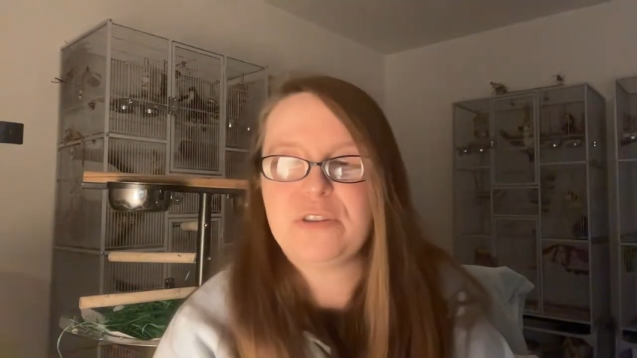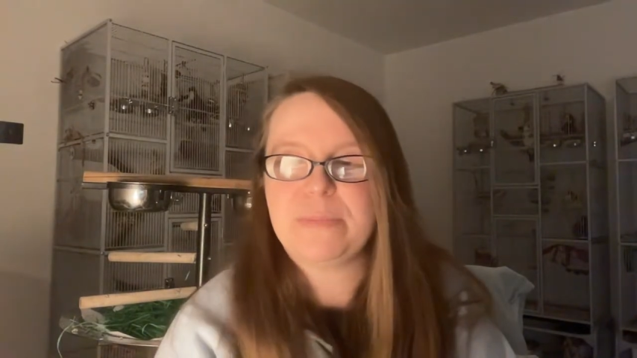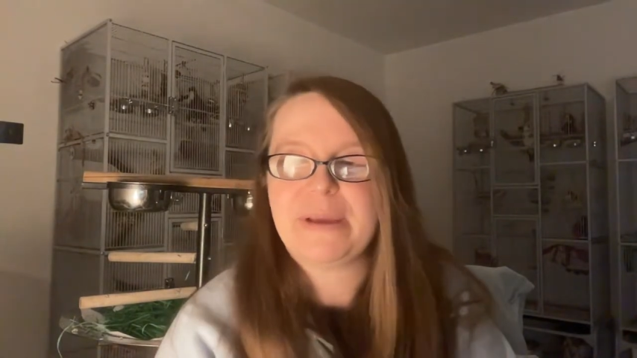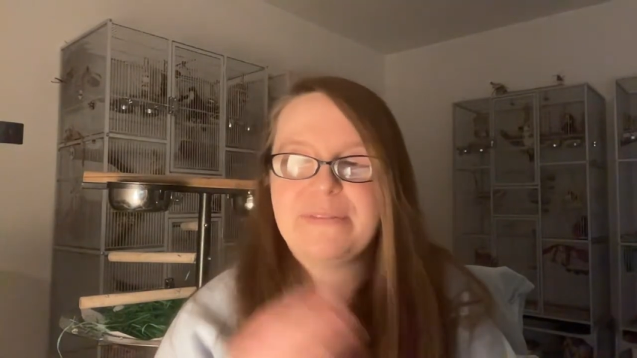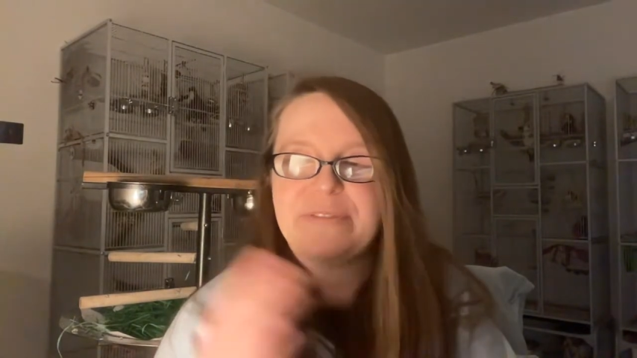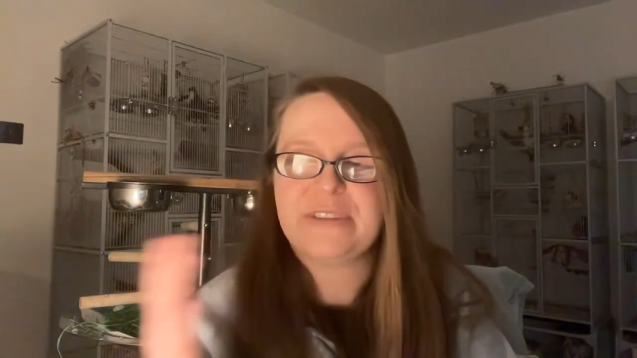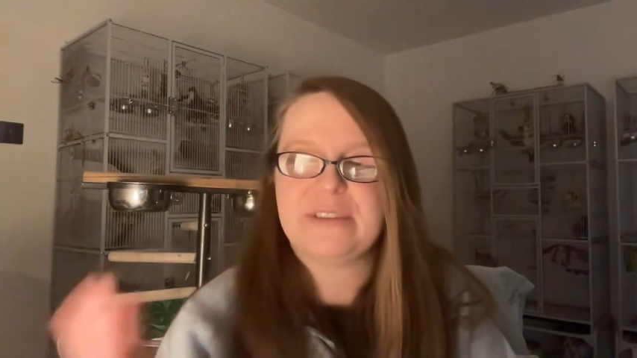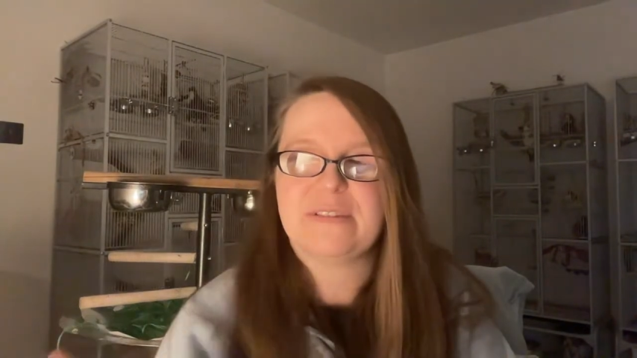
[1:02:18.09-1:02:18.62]
you may
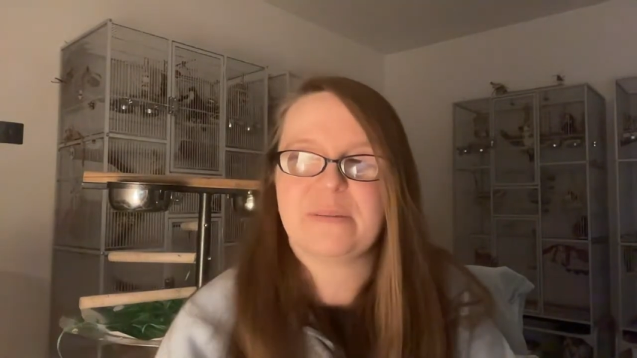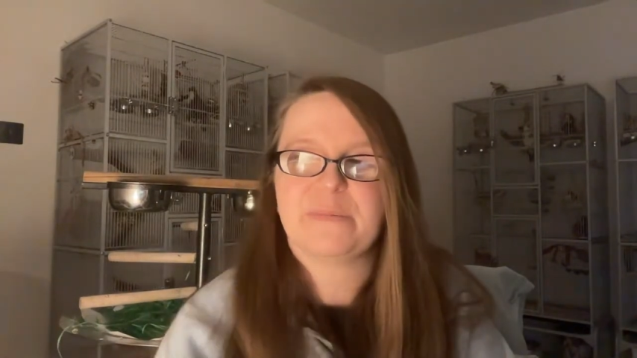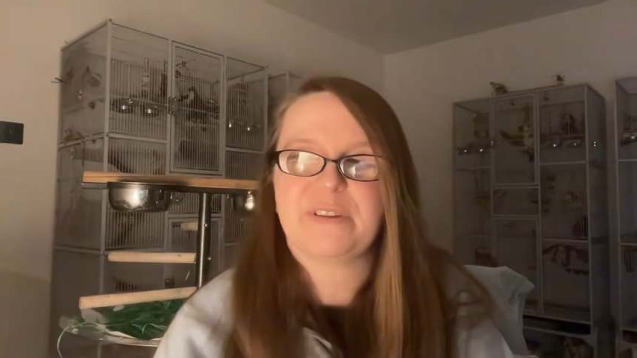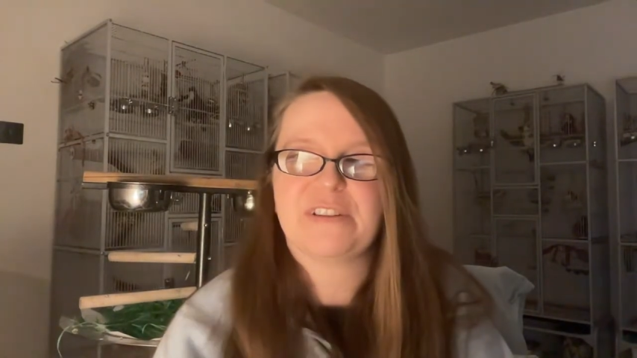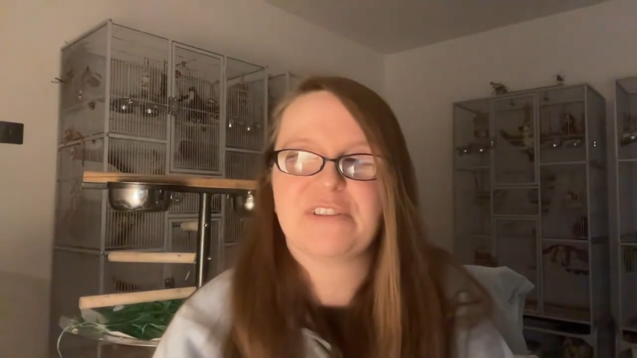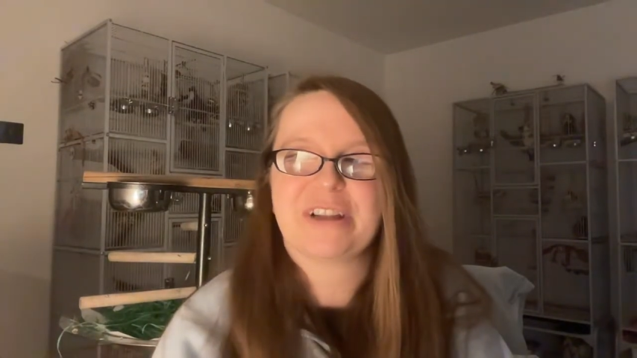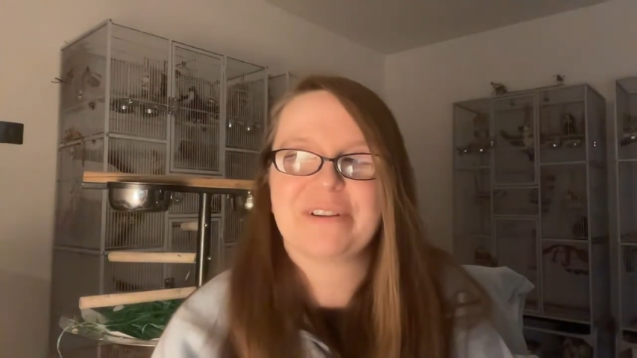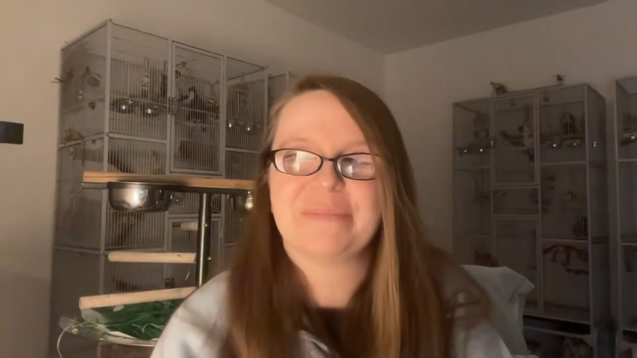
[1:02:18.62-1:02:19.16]
have seen some of our
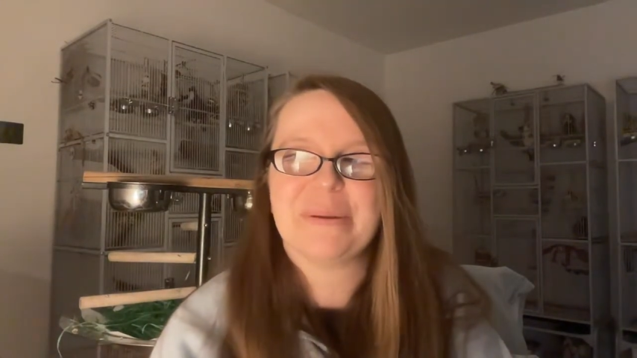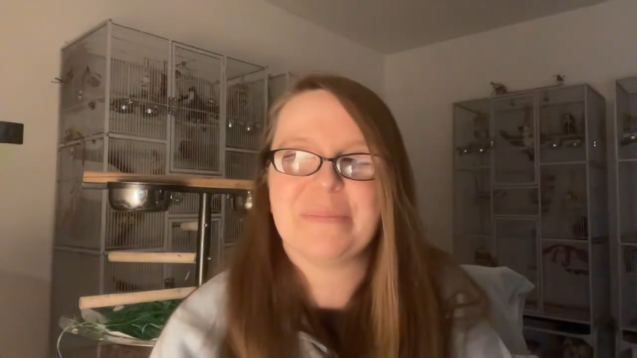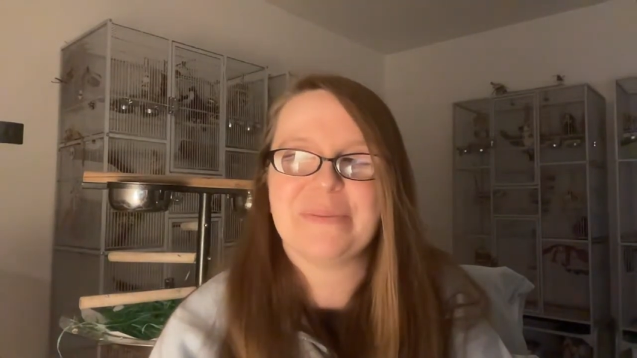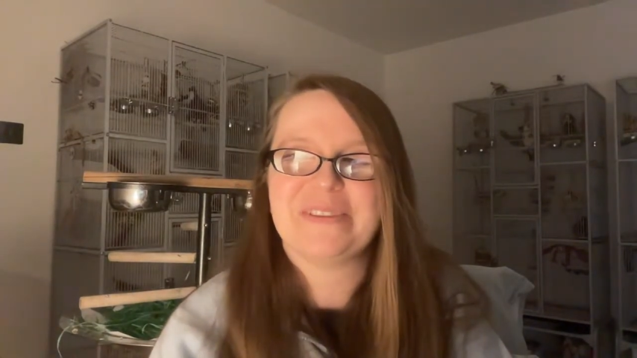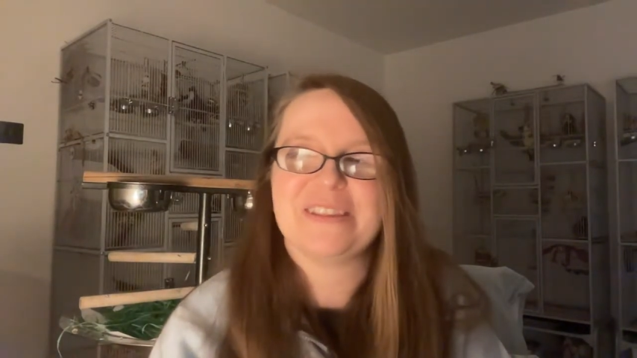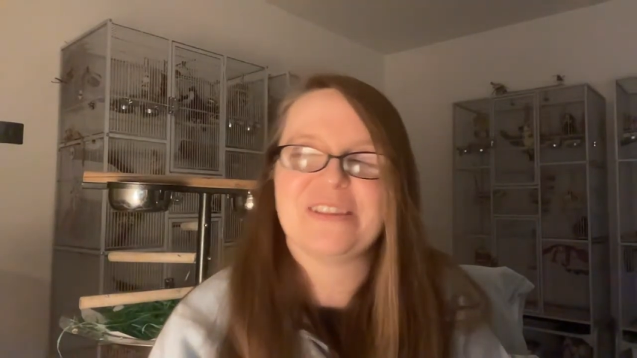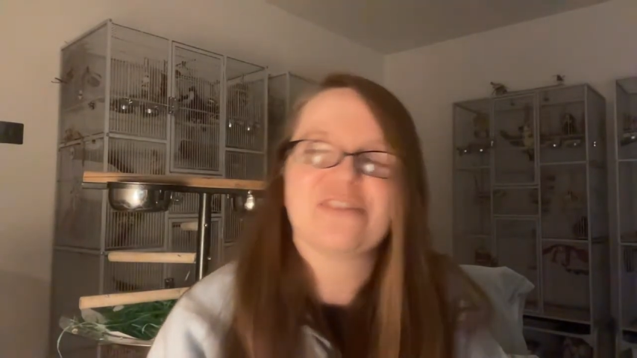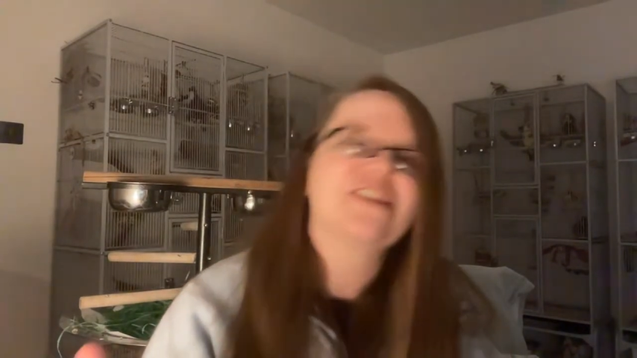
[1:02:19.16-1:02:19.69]
channel members
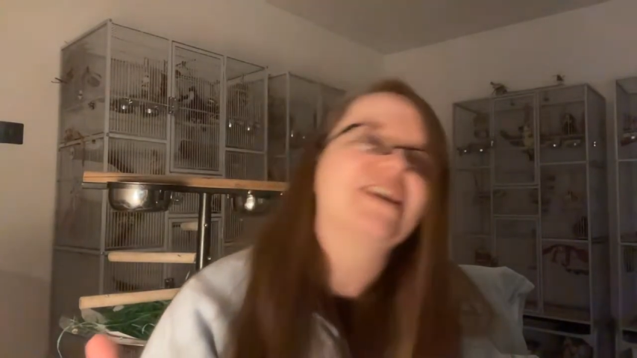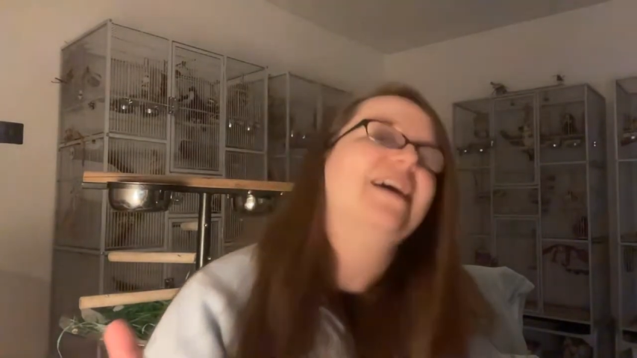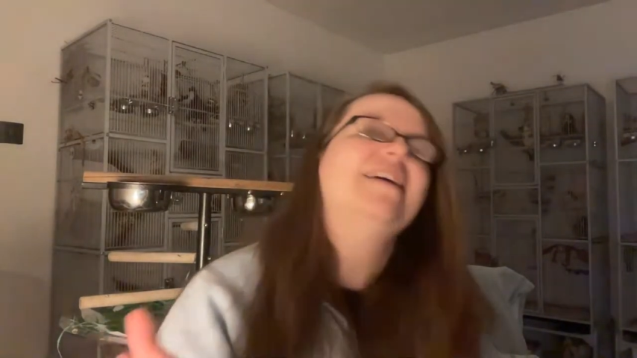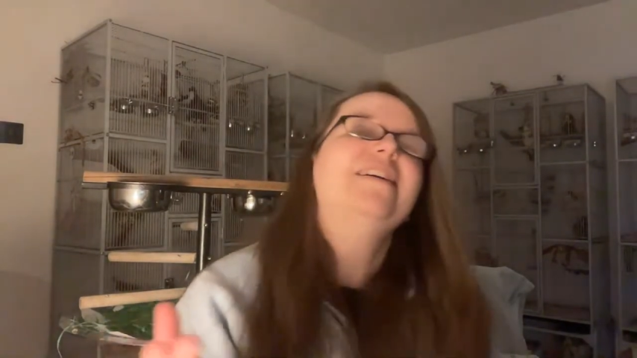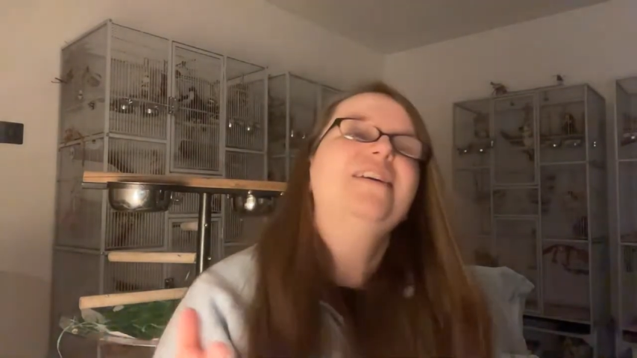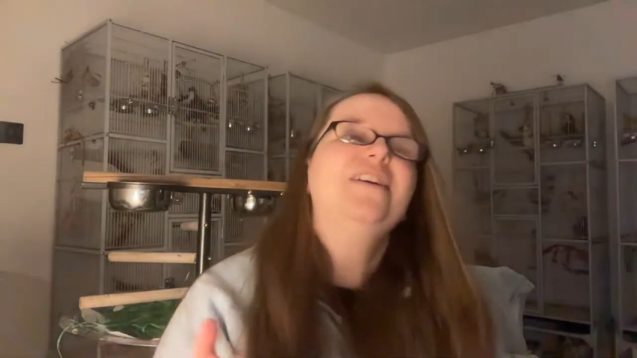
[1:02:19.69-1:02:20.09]
in the chat.